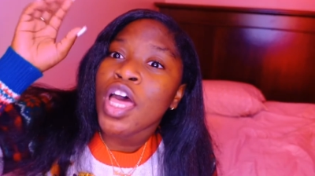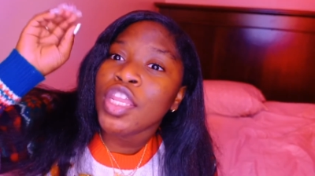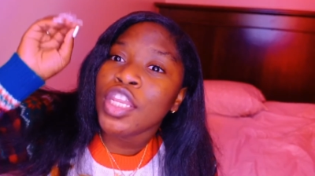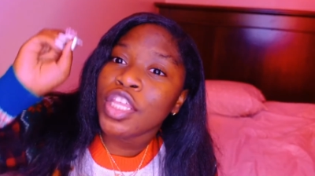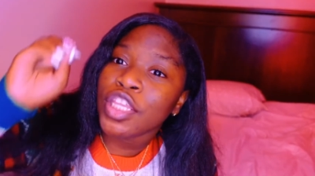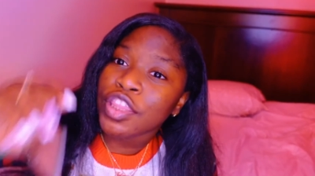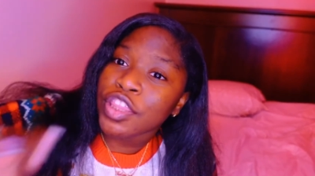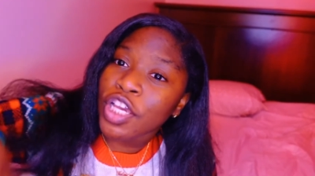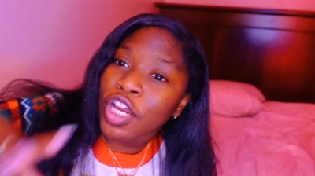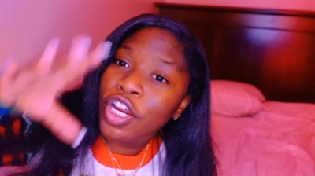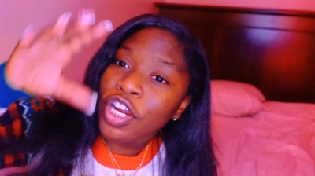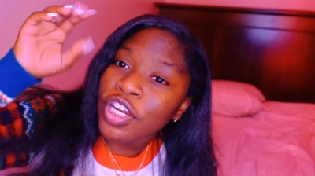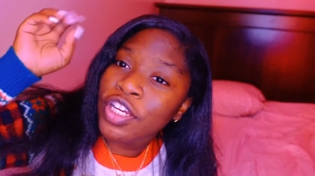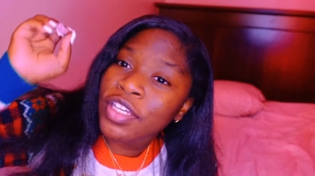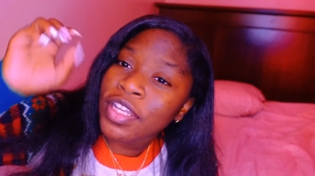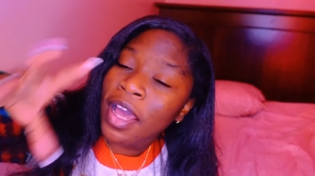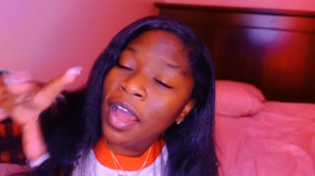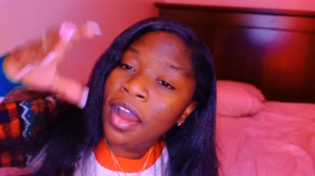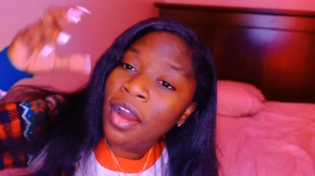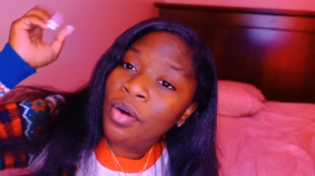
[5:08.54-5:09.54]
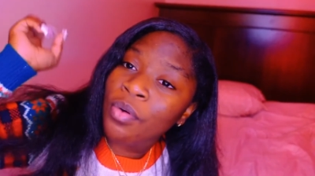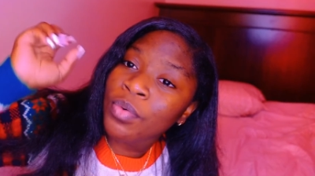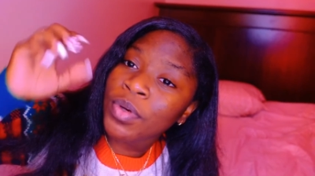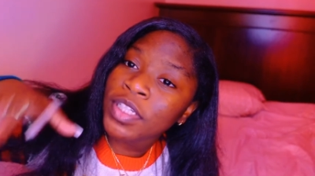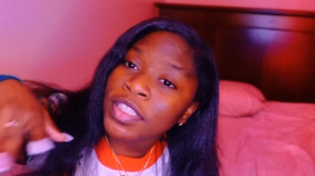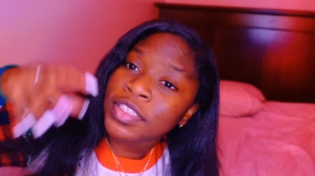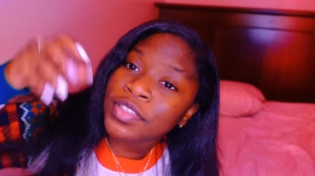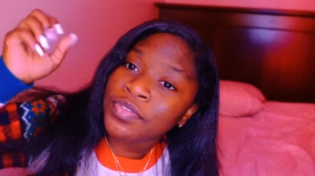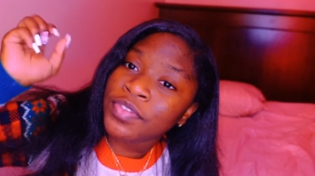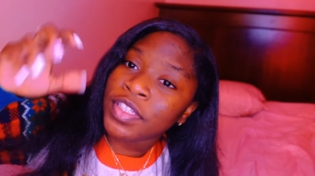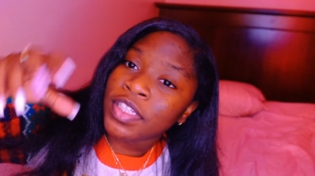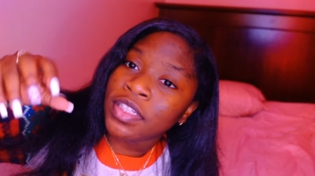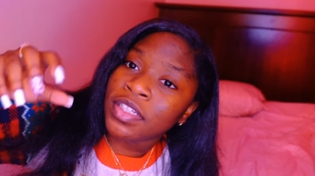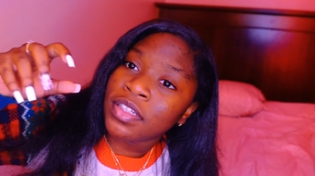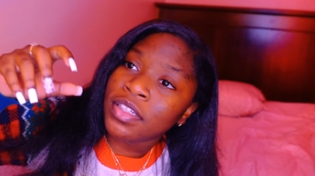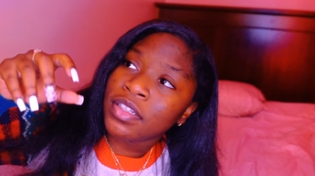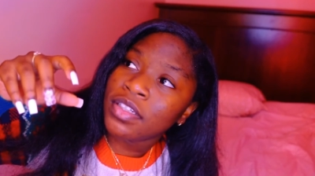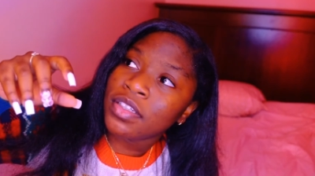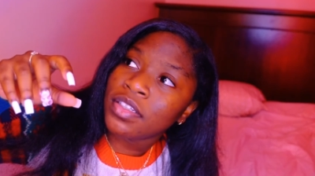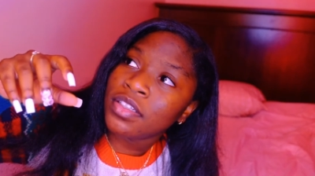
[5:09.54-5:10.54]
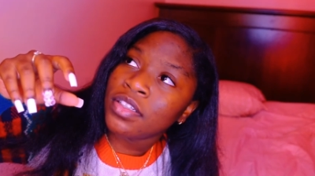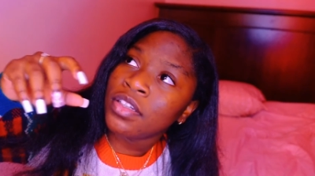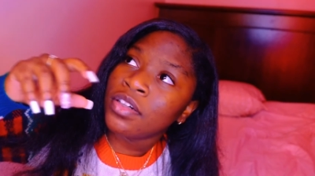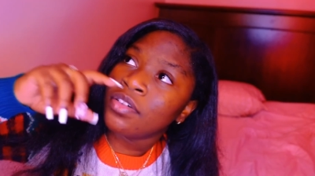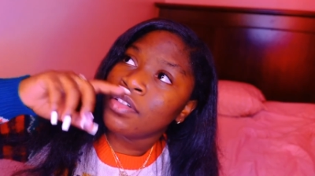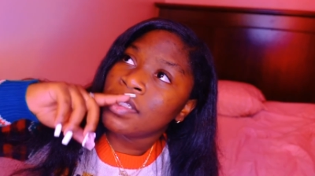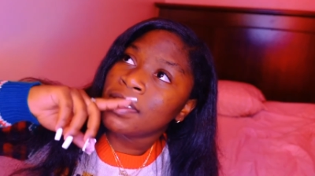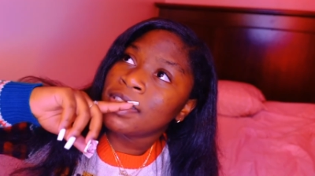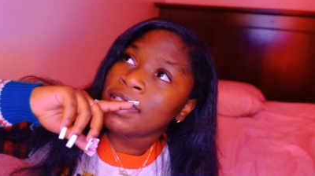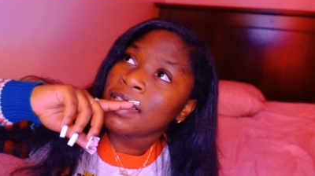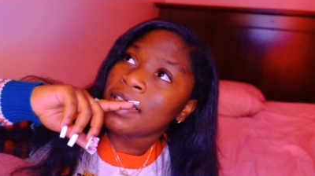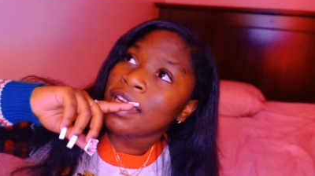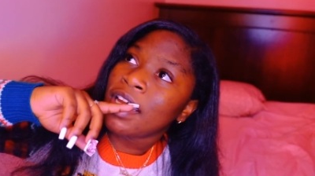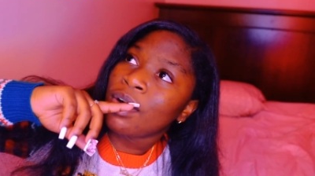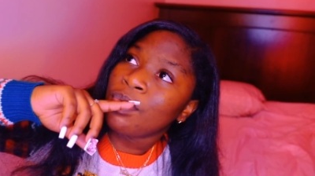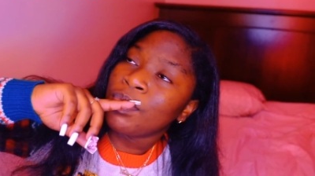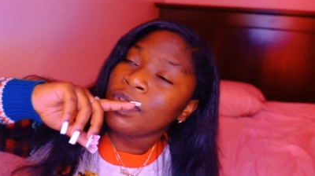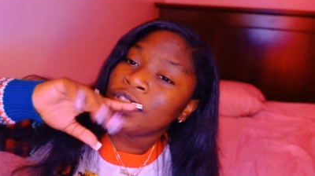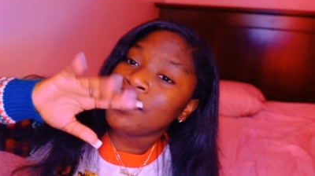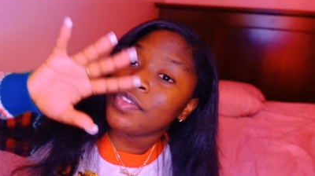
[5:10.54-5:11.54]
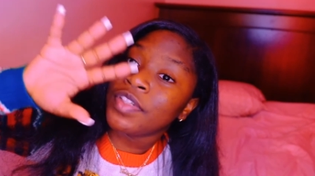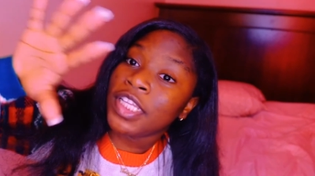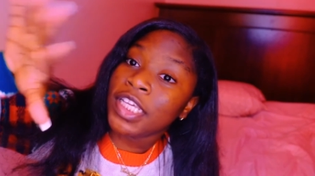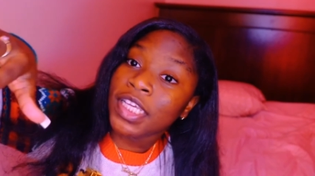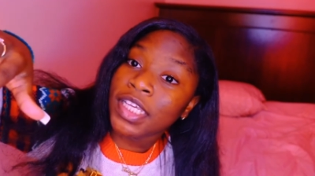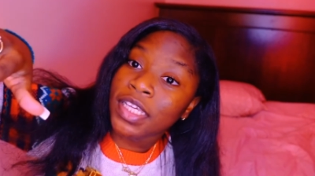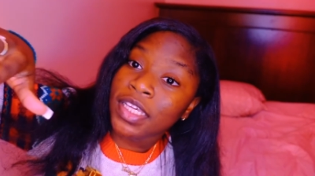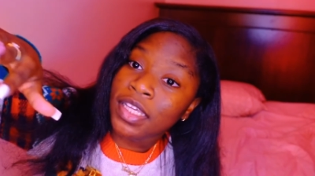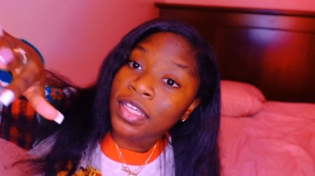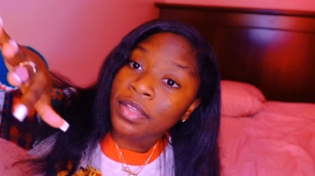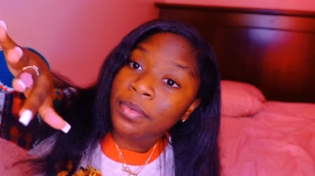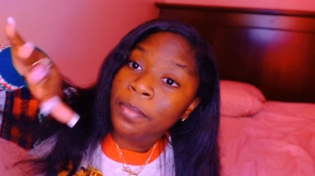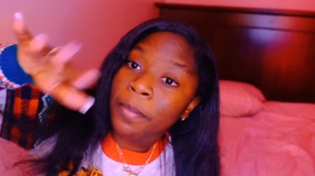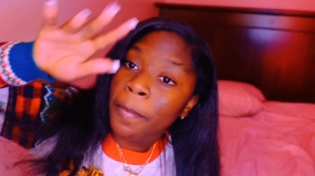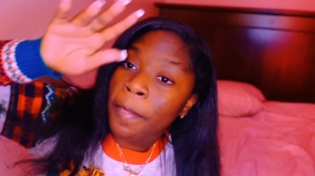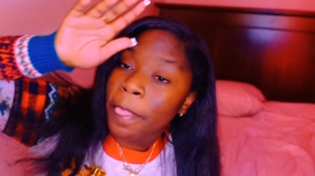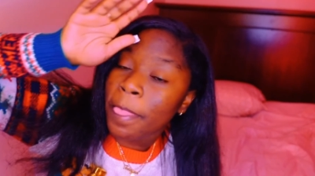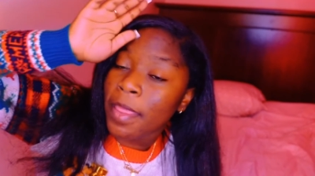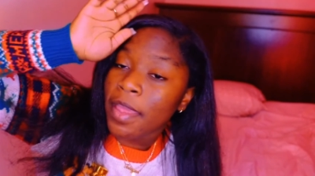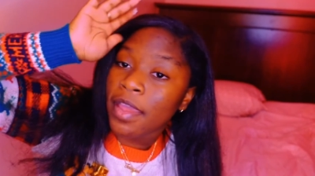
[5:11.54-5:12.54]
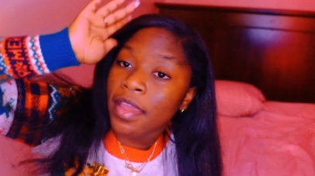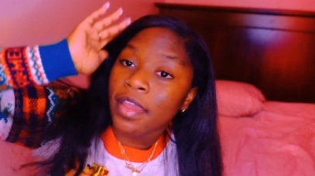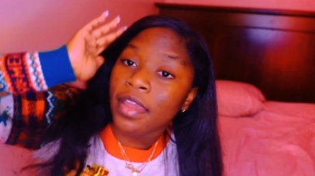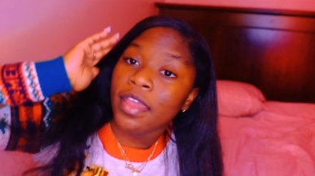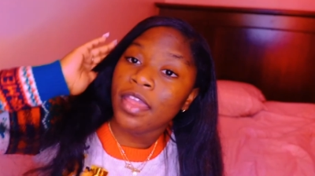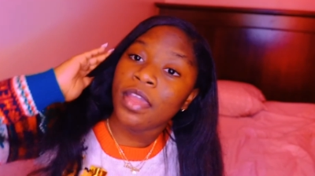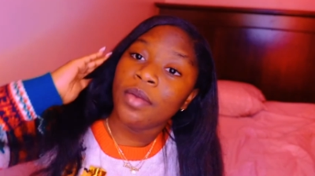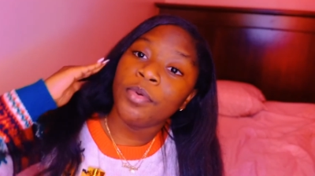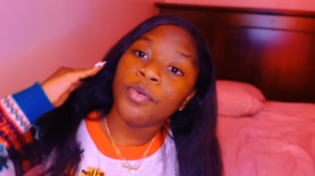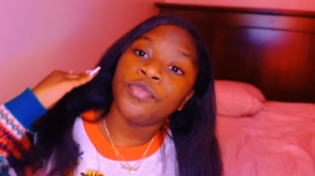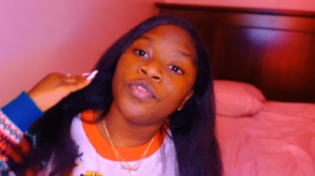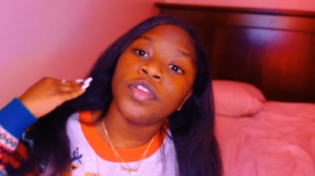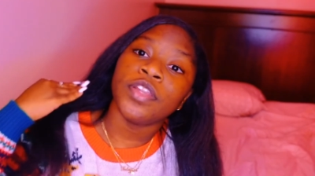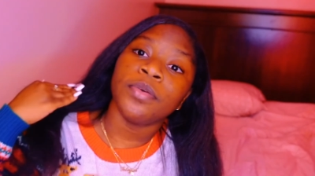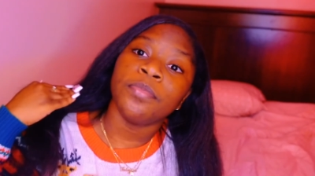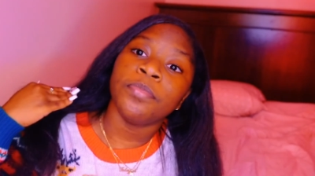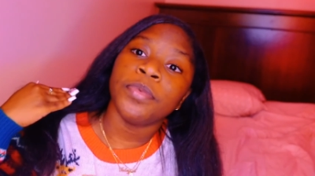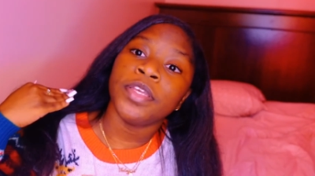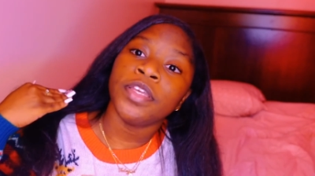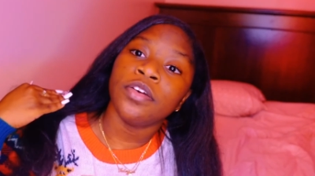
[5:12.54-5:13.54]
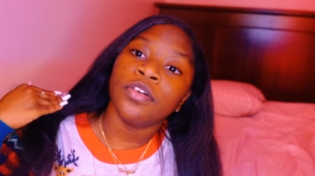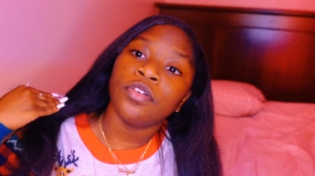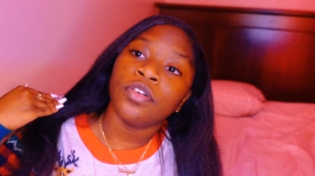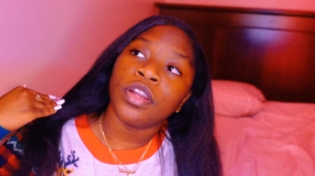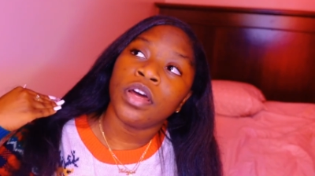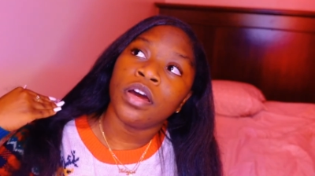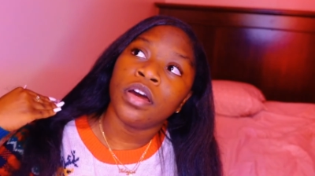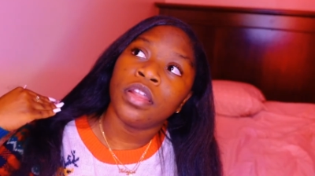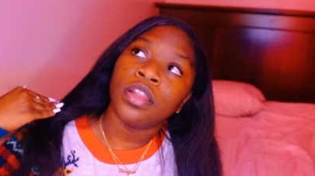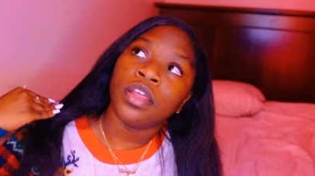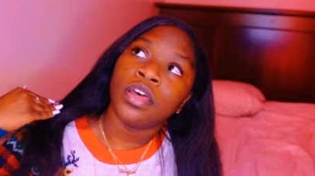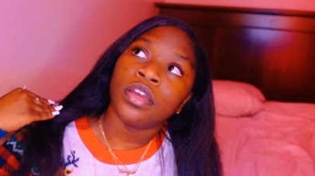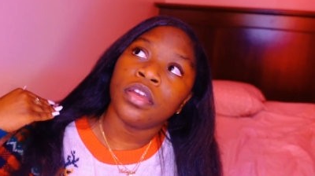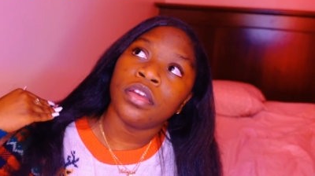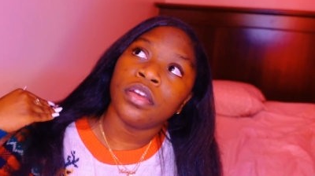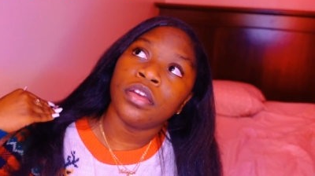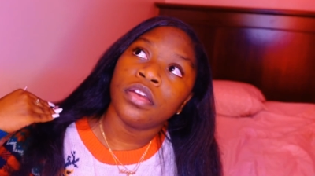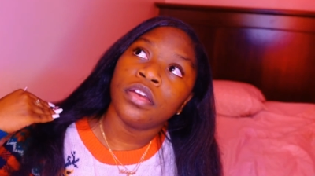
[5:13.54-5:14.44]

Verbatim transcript: the third nine weeks finna, no, the second nine weeks finna end, and we finna be on our like,